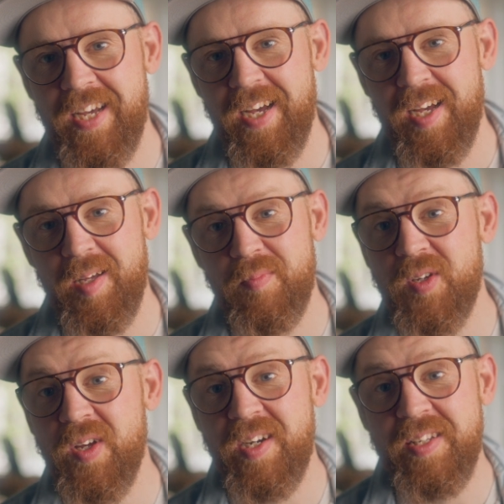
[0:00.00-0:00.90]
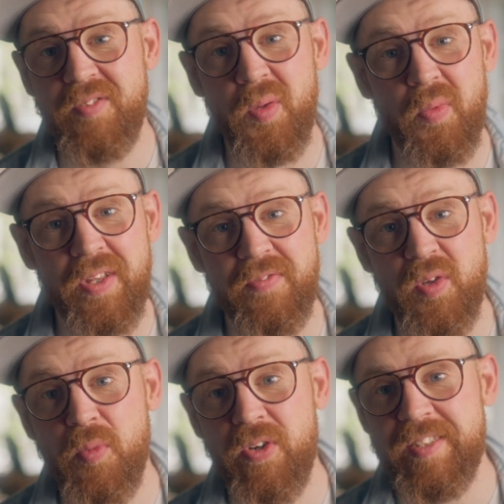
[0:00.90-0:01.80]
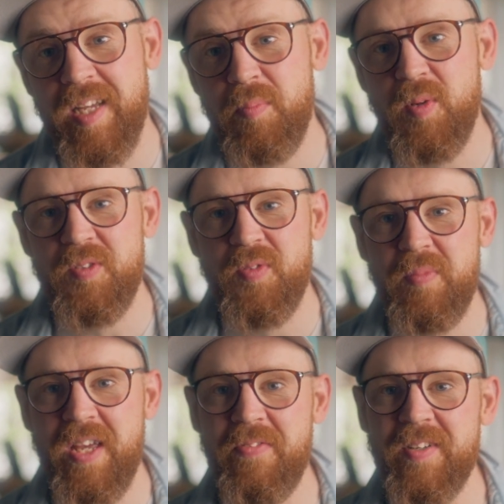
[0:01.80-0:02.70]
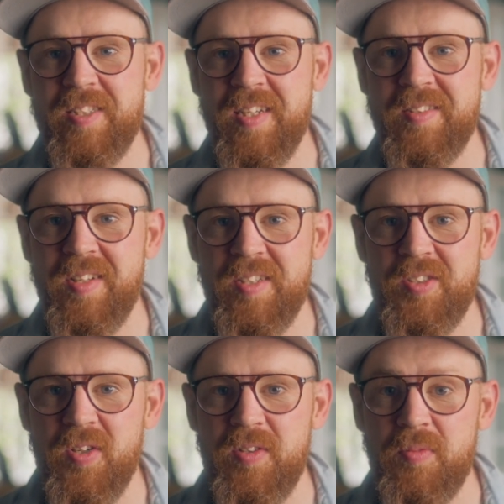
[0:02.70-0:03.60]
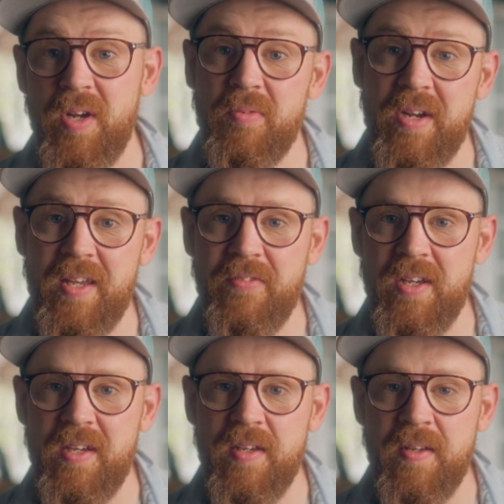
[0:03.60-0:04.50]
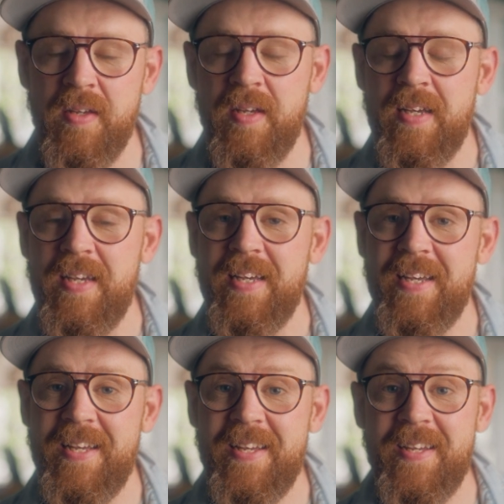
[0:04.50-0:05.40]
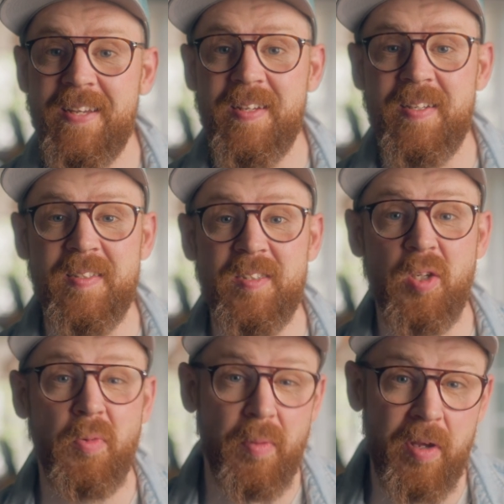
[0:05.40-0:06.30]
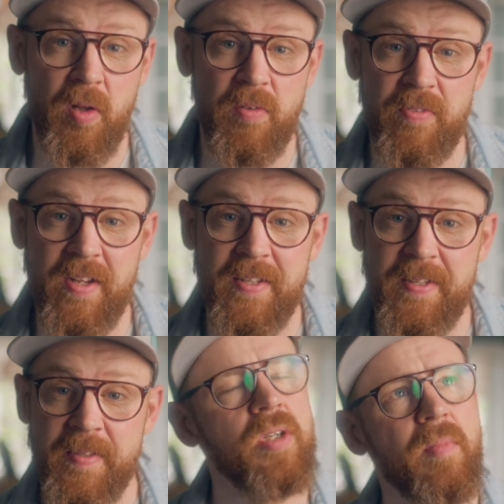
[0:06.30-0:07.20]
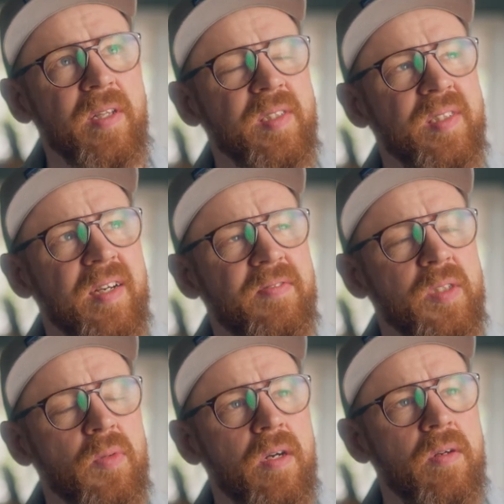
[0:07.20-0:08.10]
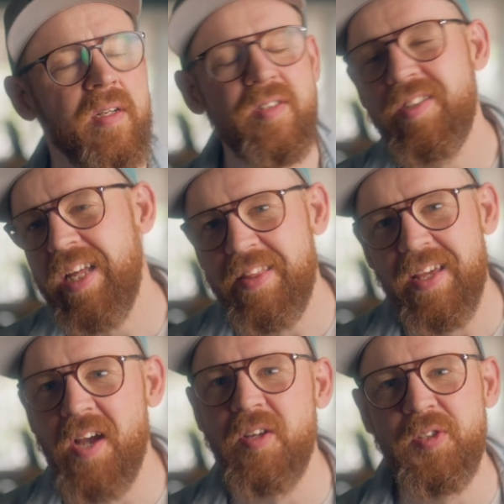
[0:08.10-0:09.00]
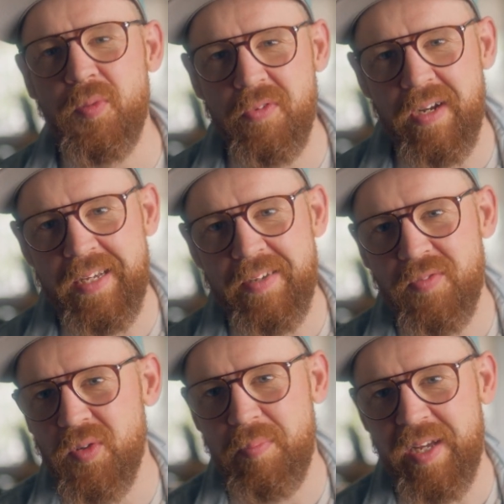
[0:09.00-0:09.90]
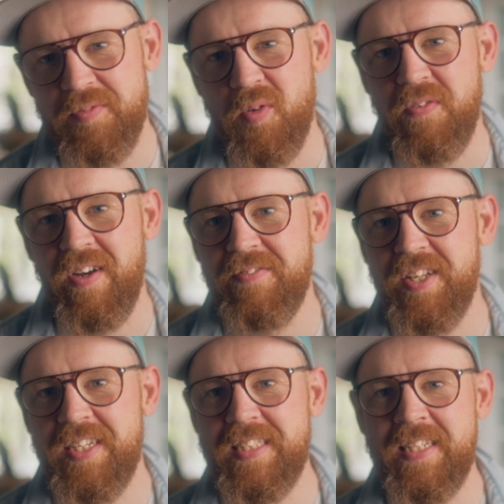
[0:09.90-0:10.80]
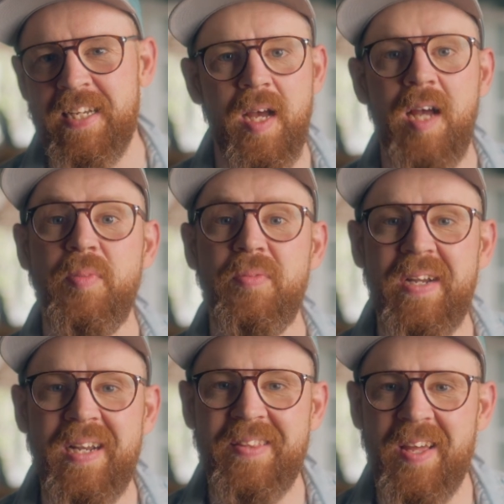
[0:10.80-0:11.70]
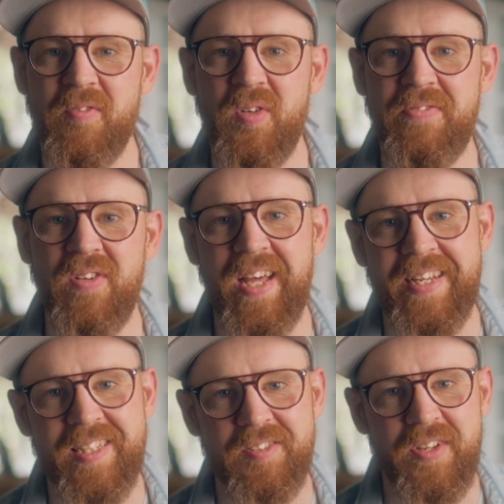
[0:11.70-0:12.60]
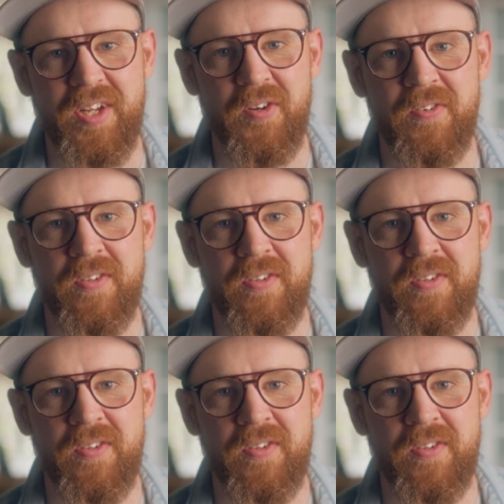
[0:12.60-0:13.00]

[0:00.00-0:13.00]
I'm going to leave you with a few more examples from the FX6 that I shot around Reykjavik. Some of my girlfriend, some other stuff as well. Just anything I could shoot really for the past 4 or 5 days. I'd be really thankful if you liked this video,